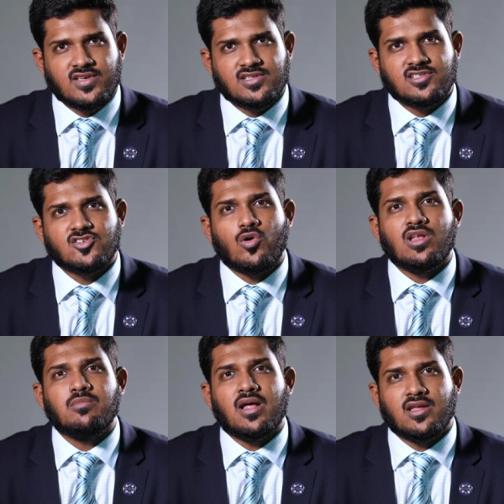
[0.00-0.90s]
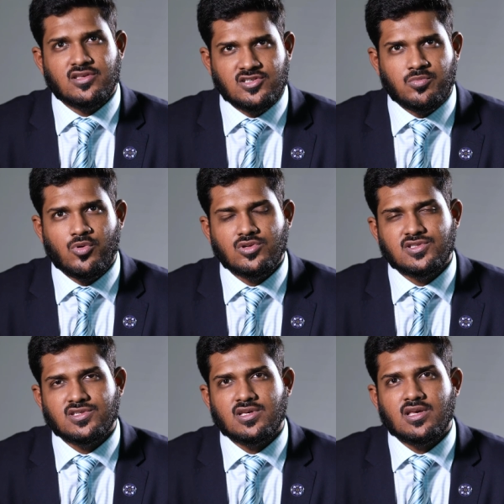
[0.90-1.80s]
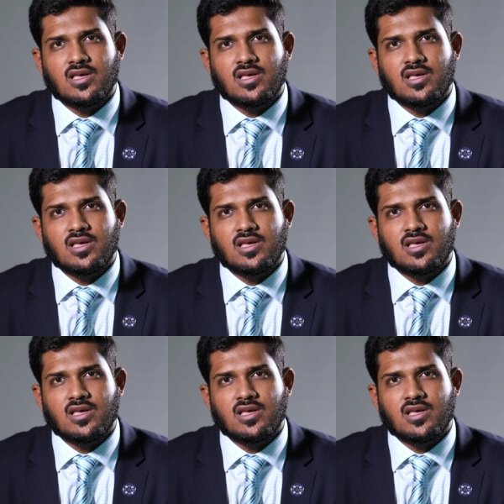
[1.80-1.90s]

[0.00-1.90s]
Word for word: vessels call in Bangladeshi ports.